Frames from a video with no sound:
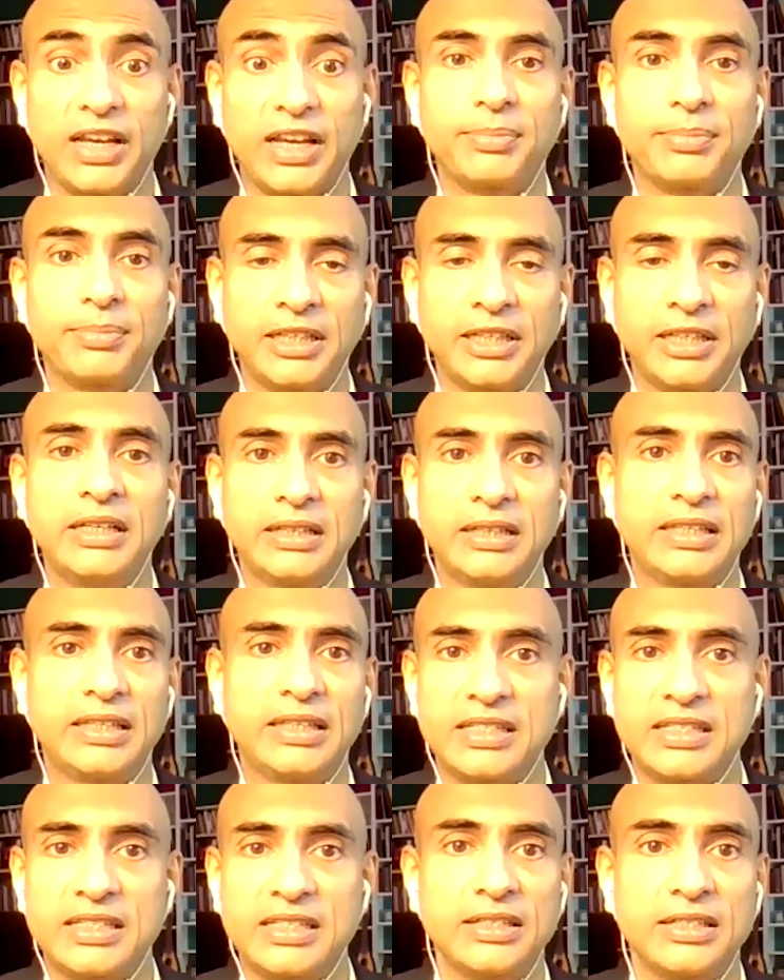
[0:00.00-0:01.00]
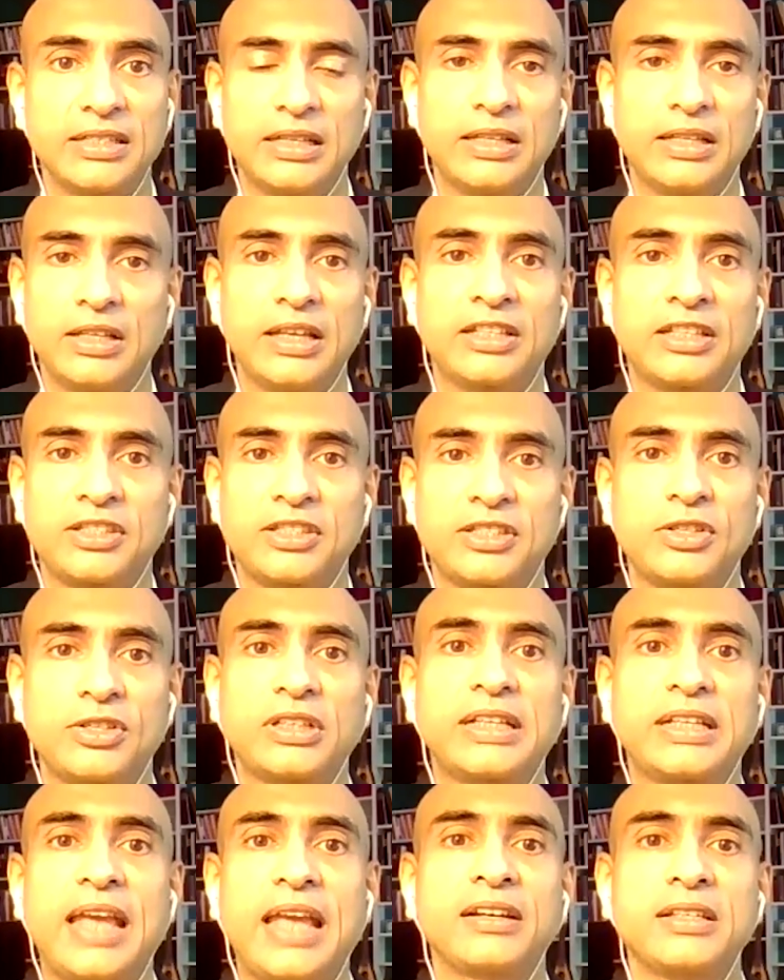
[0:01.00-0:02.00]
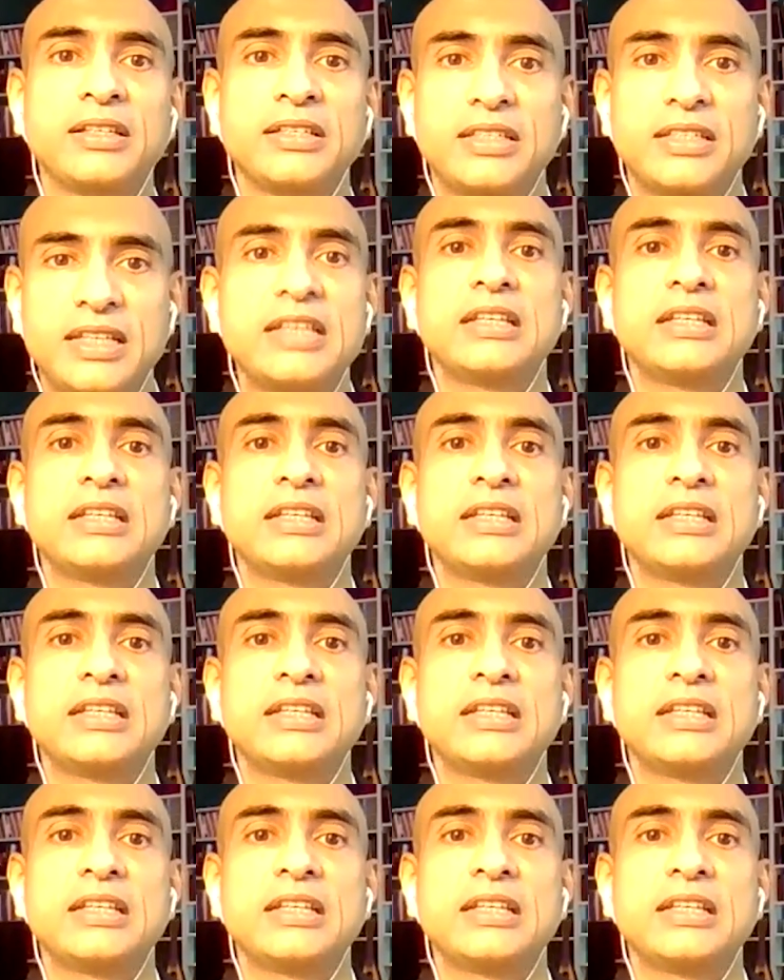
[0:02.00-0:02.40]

there's yeah. it's not guaranteed